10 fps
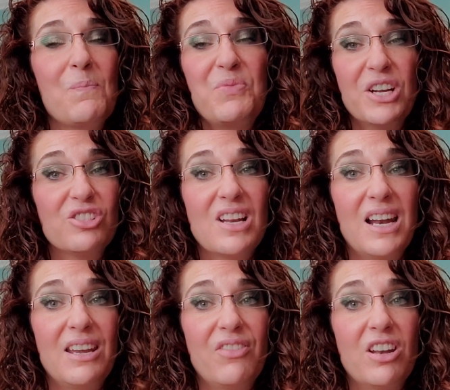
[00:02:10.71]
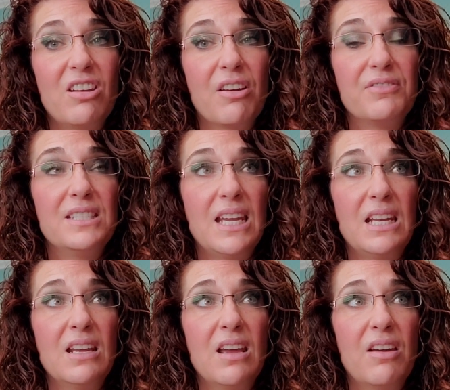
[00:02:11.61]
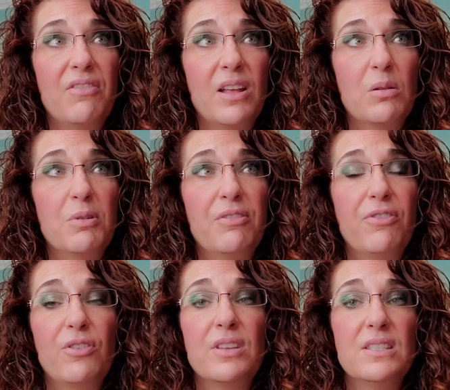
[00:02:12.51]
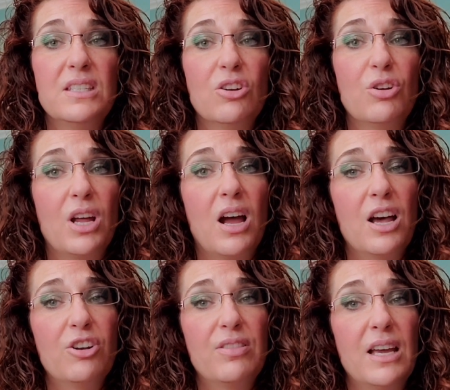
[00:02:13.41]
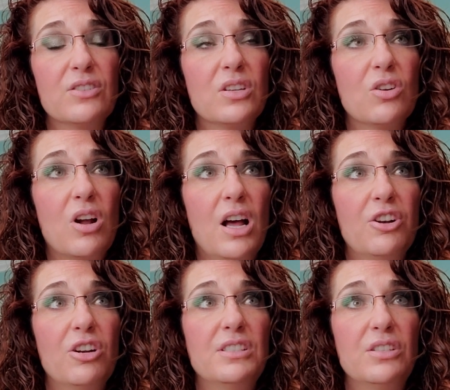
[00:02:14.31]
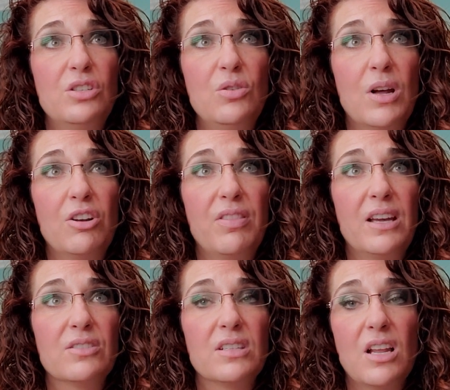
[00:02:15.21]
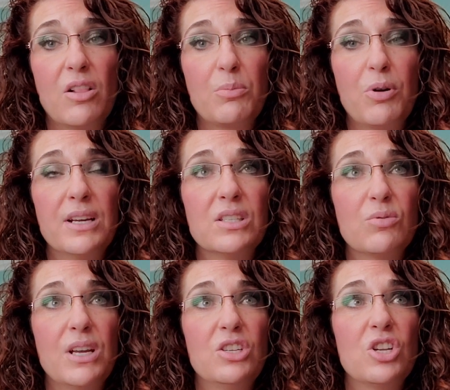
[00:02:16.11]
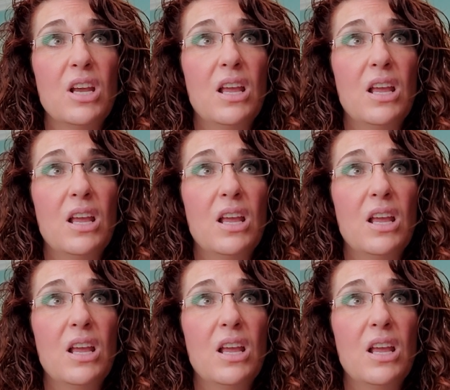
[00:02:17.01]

There's not even enough data available for the $0 to $100,000 or $100,000 to $200,000 price range,